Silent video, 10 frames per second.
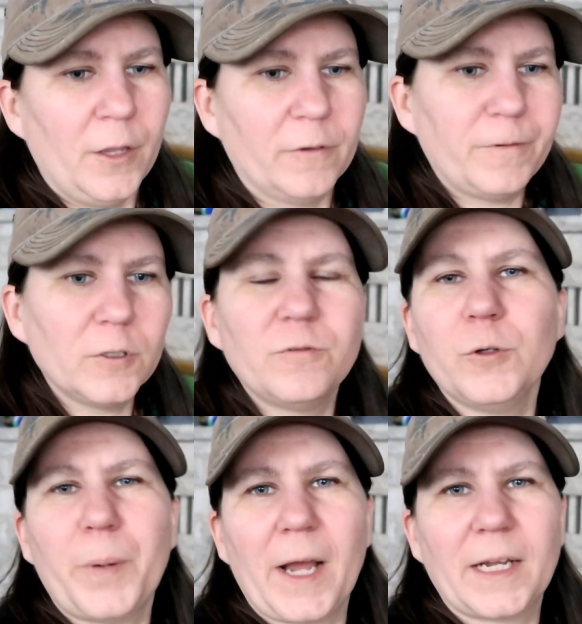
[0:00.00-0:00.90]
The first
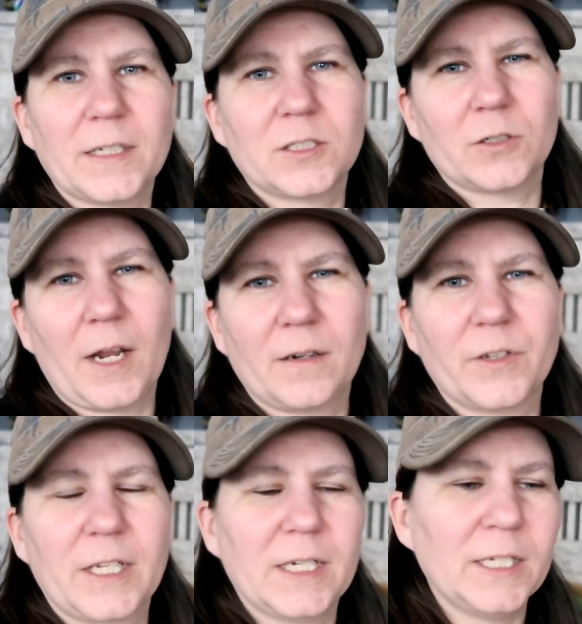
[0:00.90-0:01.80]
few podcasts are kind of
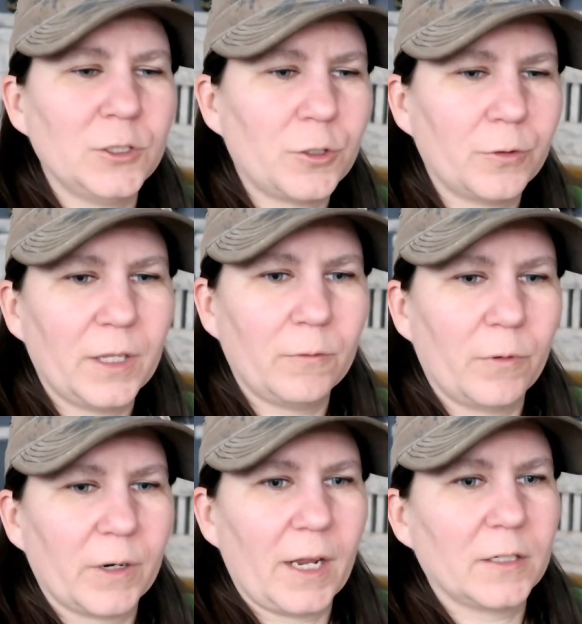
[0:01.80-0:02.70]
like an intro thing
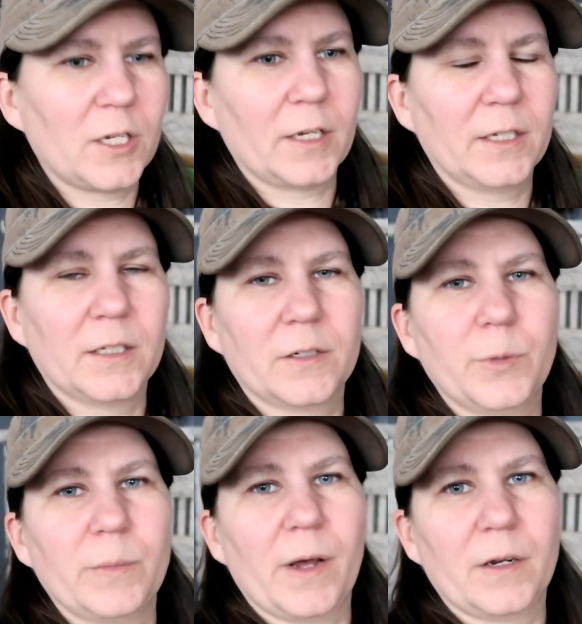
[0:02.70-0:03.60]
where we're kind of talking a little
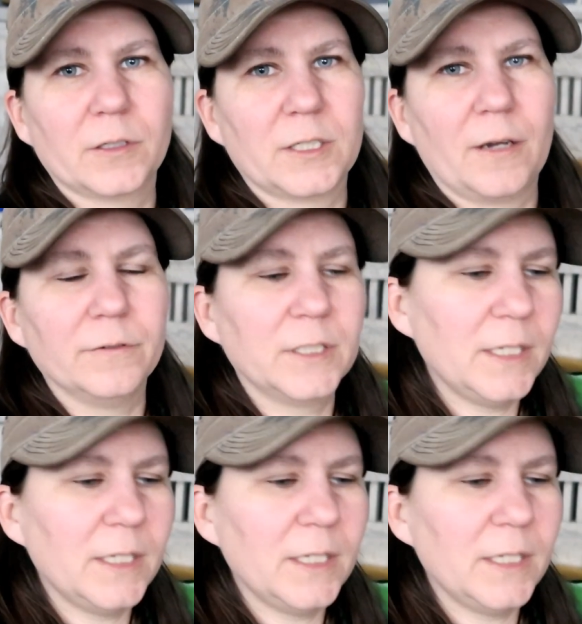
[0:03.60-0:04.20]
bit about ourselves.